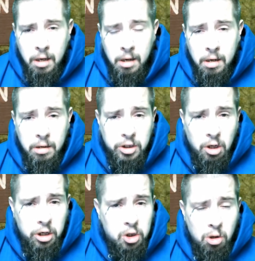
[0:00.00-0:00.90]
So
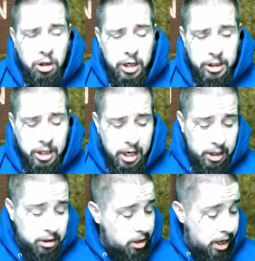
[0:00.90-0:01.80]
the truth of this
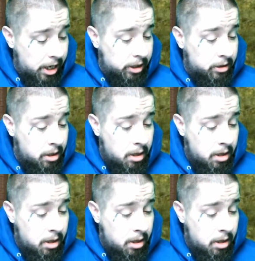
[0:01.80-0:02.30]
is